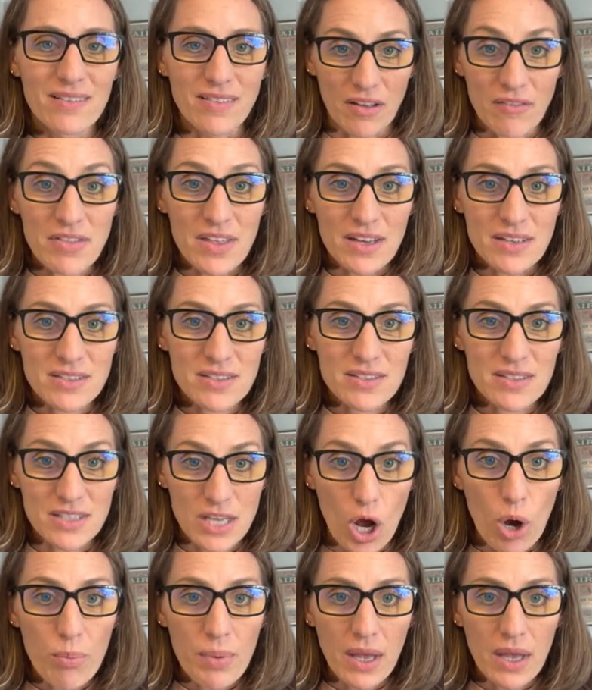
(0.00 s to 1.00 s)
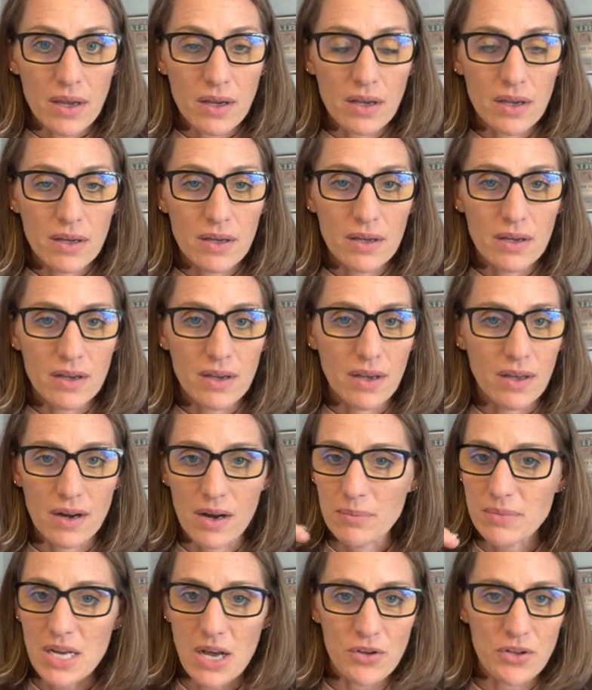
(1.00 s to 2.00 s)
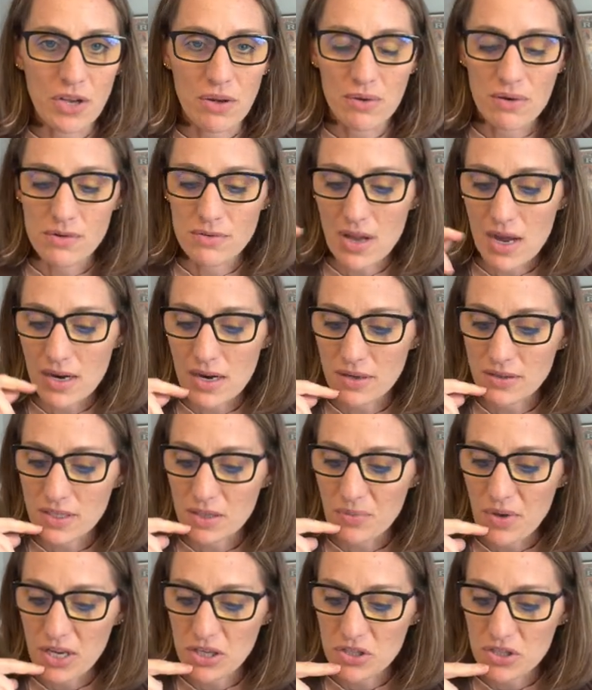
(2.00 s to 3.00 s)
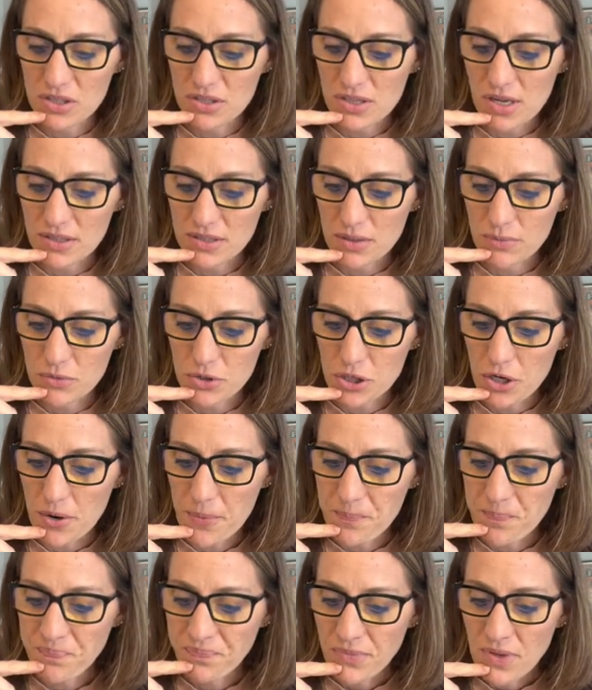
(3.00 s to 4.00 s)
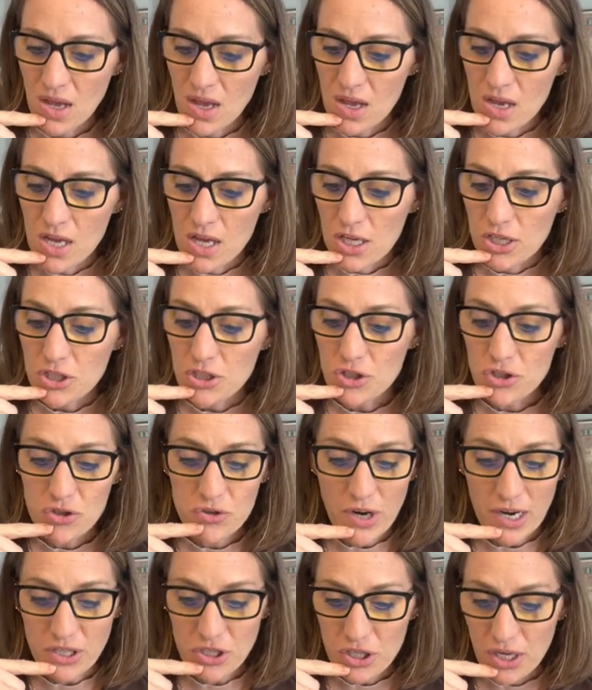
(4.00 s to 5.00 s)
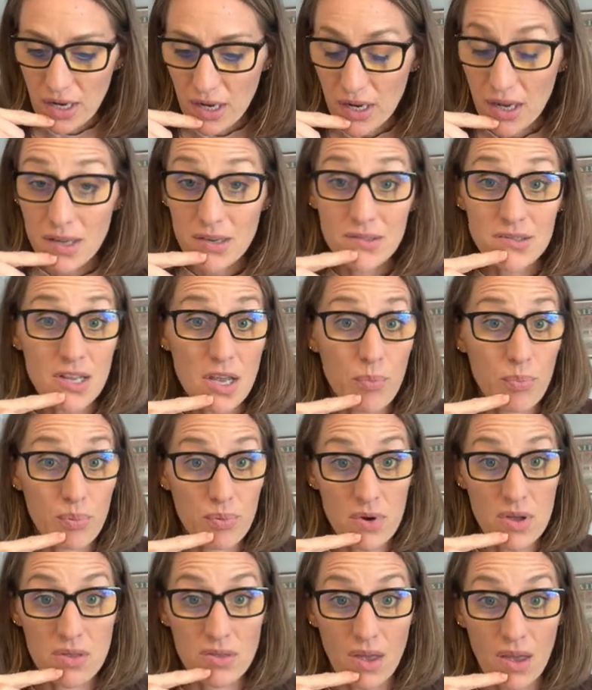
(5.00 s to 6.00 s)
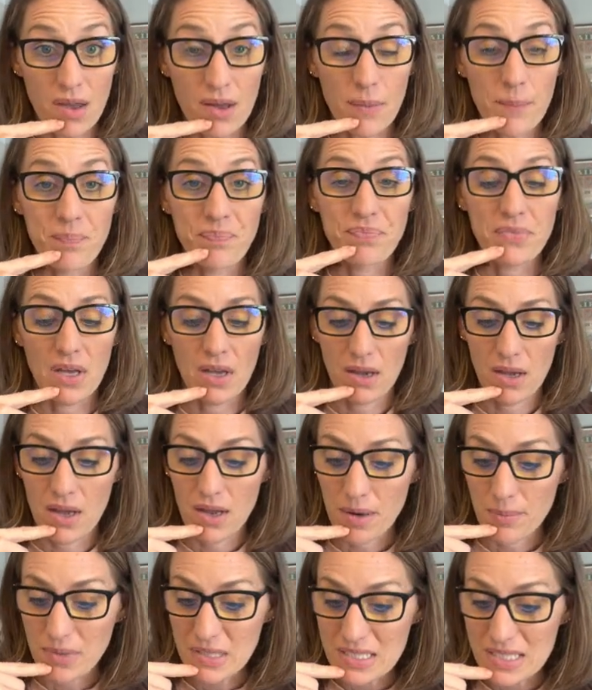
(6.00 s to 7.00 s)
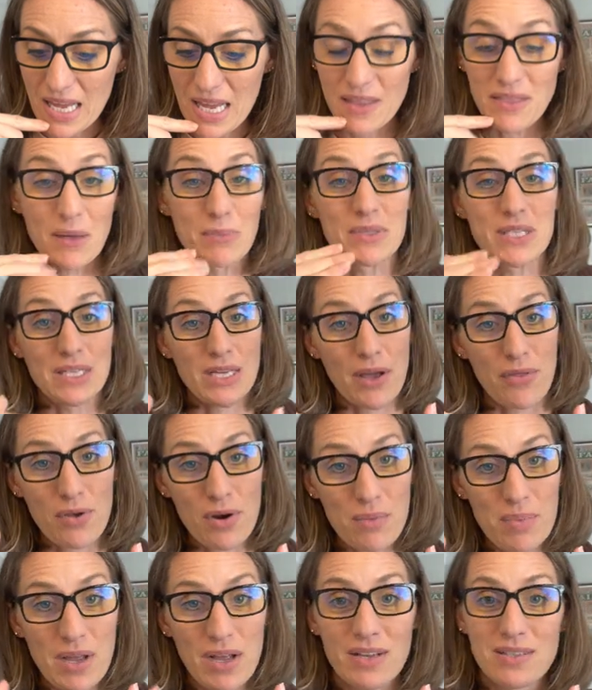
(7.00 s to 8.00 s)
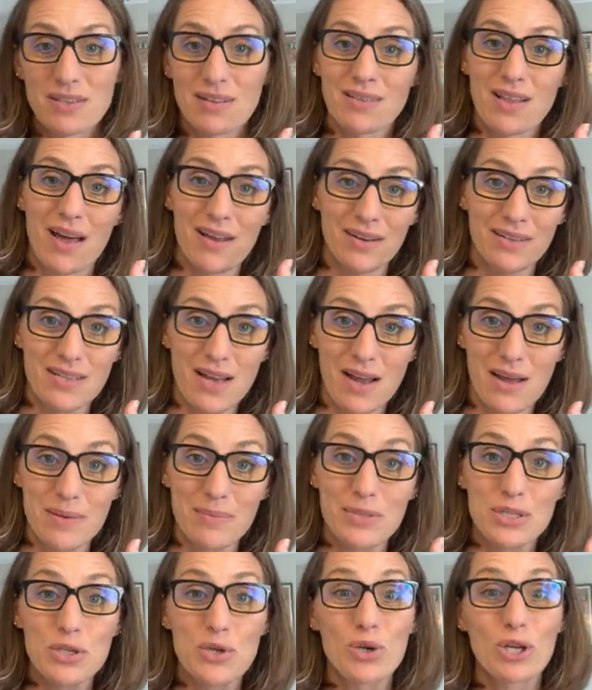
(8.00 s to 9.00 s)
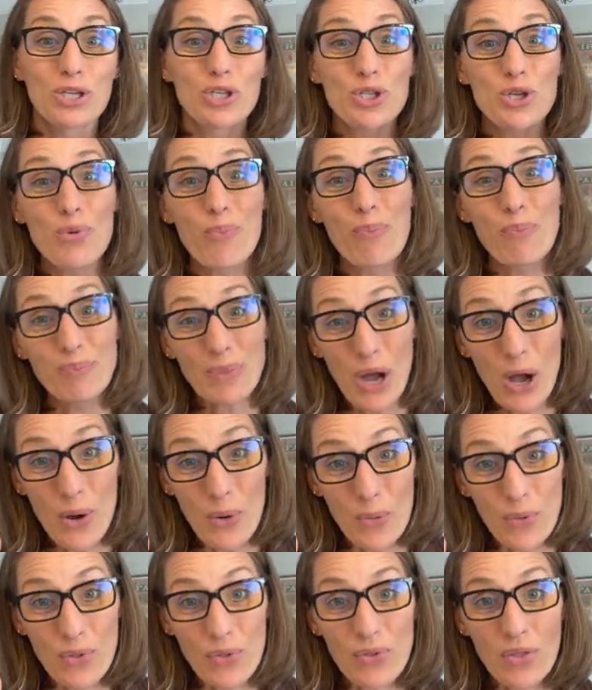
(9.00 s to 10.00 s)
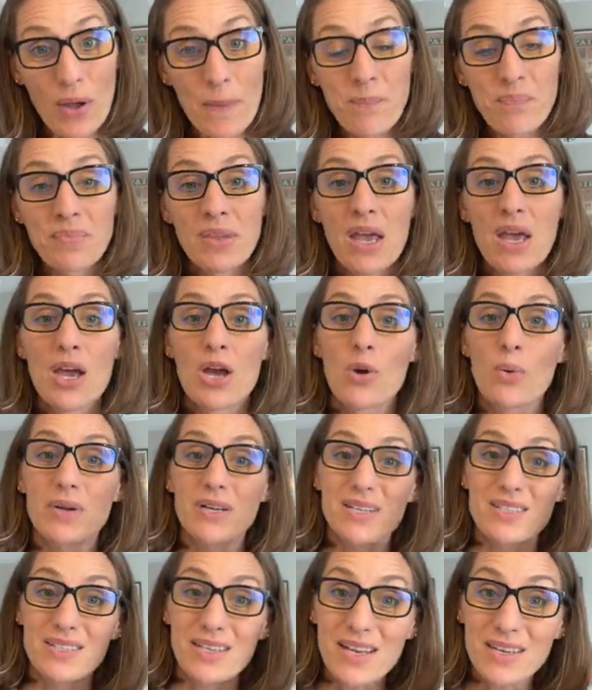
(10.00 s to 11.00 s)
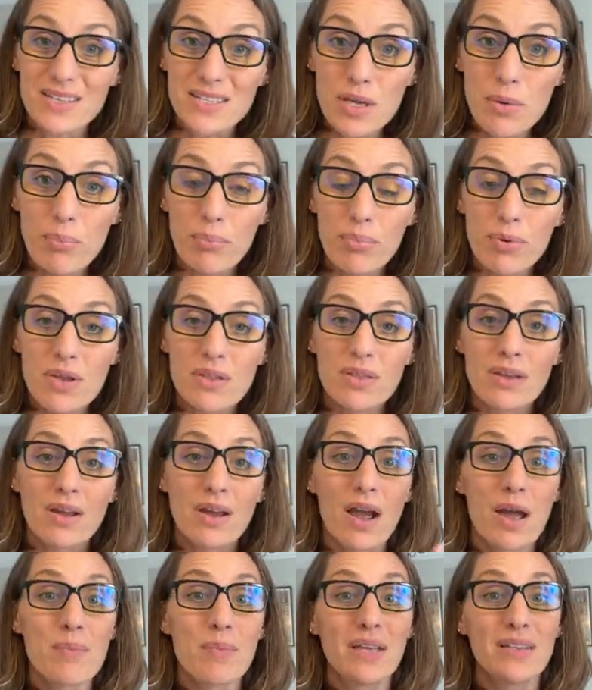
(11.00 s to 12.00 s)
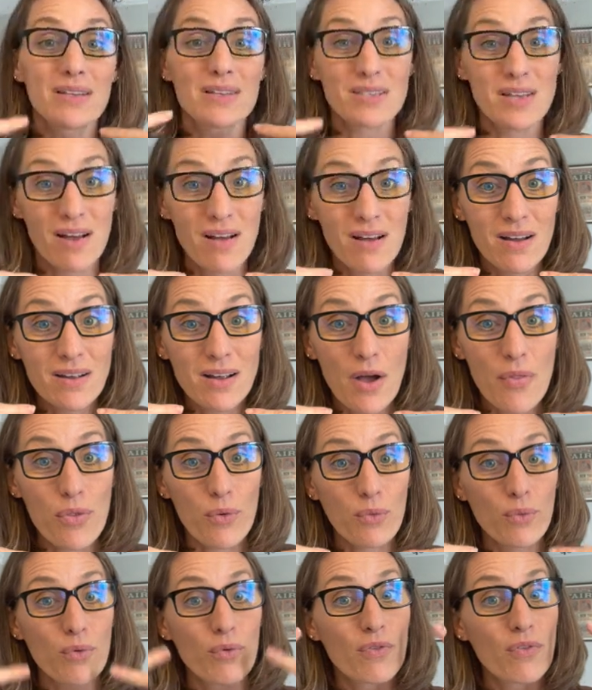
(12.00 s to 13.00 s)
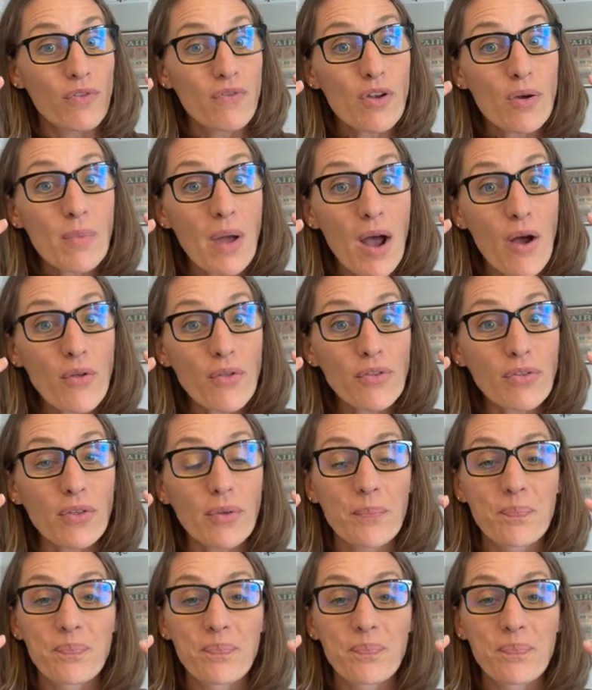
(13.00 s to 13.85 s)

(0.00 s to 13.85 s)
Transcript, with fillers: love this. It's helping. And I'm telling you, it'll knock out some anxious thoughts, I'm sure. Stretching and deep breathing. And I'm saying them together because a lot of times you can do both. When I say deep breathing, I mean tongue on the roof of your mouth,